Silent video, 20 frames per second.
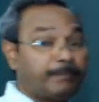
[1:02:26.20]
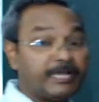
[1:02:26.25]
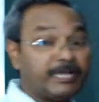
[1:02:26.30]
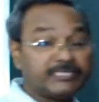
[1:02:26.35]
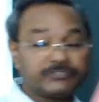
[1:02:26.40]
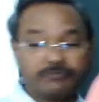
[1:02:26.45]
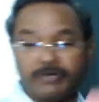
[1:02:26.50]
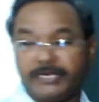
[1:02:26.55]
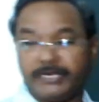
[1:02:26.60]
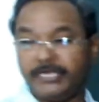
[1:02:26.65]
1
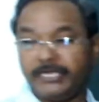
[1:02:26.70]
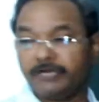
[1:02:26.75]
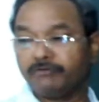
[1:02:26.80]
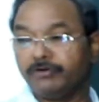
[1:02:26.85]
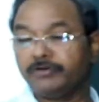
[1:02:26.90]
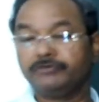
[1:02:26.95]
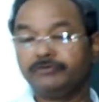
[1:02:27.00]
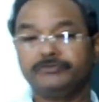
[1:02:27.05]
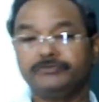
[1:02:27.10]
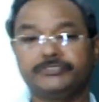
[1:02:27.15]
equal to
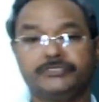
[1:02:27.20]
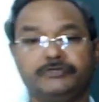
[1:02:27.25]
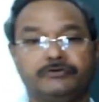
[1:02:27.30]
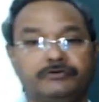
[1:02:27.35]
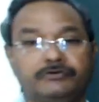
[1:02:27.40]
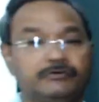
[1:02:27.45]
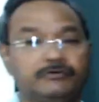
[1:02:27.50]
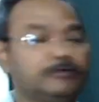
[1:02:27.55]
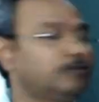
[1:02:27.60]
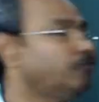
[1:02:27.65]
0,
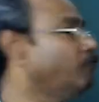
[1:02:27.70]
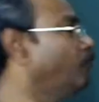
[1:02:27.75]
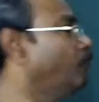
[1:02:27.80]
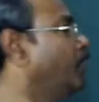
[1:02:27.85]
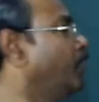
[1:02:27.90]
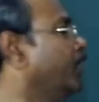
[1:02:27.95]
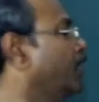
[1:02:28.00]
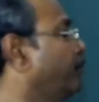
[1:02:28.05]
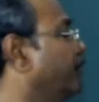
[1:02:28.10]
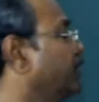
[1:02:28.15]
what
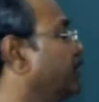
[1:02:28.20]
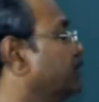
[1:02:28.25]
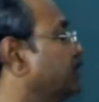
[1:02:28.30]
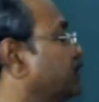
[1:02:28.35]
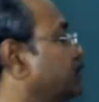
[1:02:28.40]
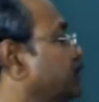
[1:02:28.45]
happens?